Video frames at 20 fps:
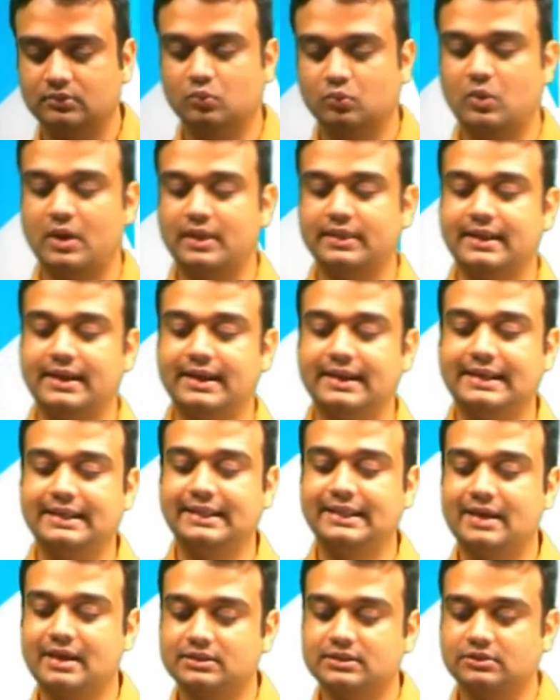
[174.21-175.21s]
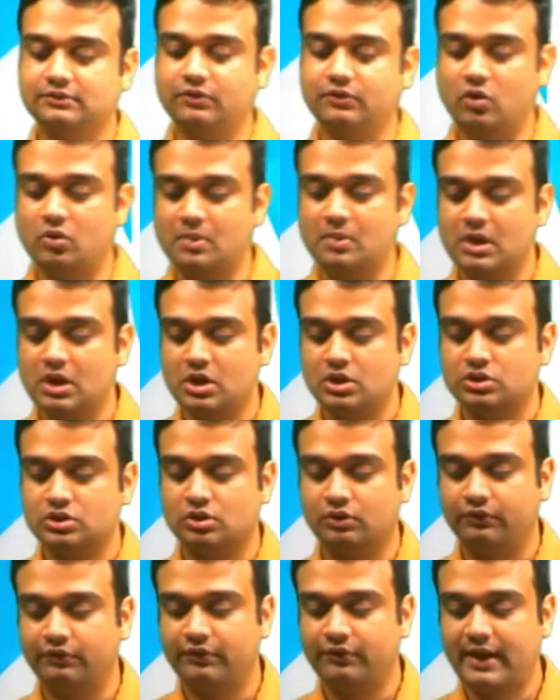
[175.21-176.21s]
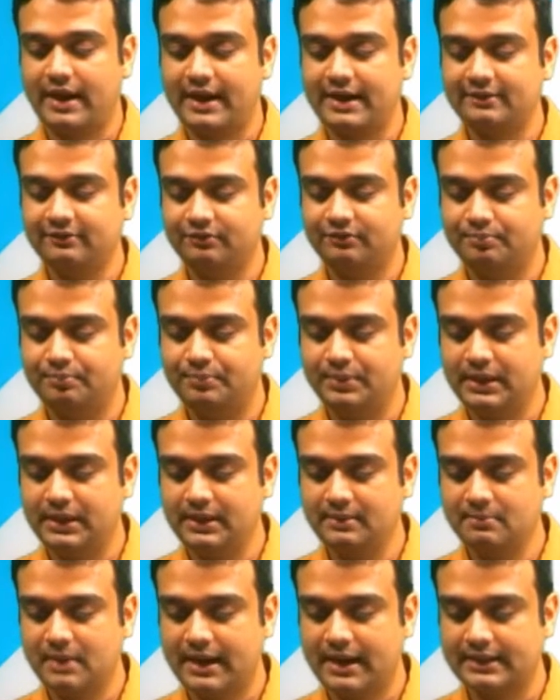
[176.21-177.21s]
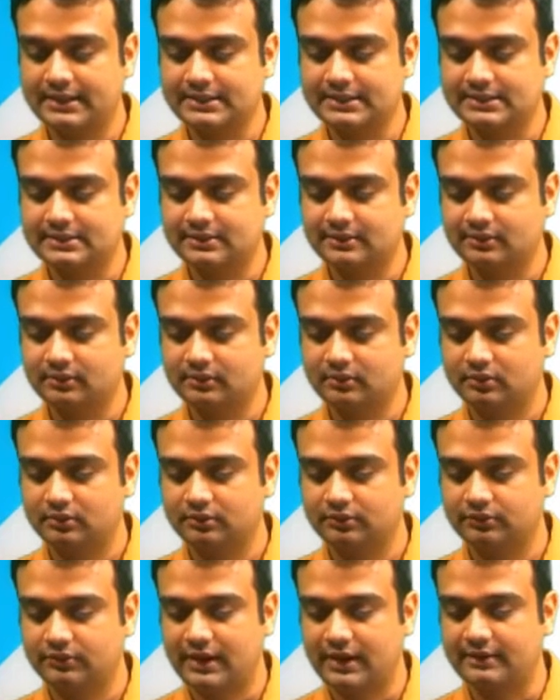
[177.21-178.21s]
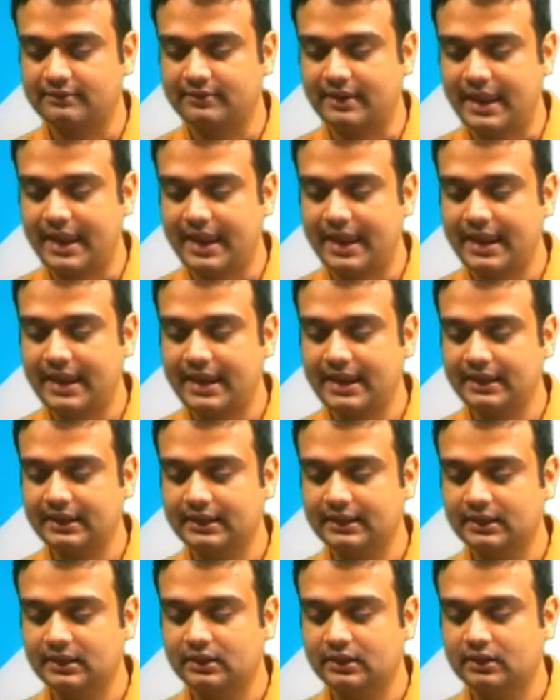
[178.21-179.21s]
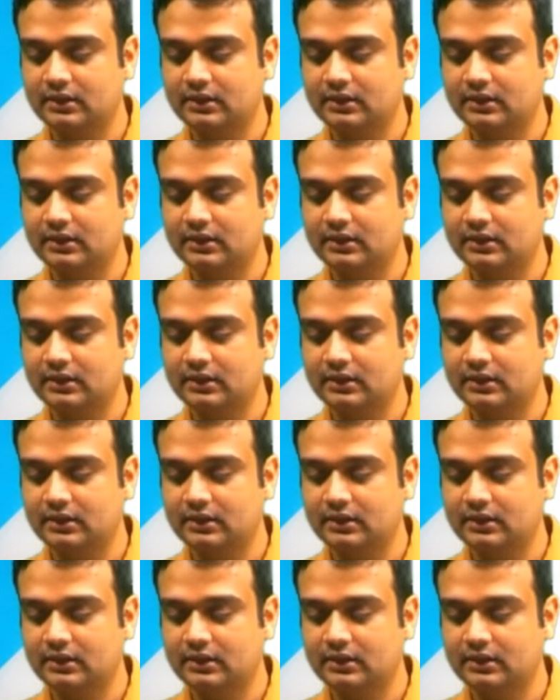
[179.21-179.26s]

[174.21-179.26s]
one that I need the answer for. So 5B minus 5A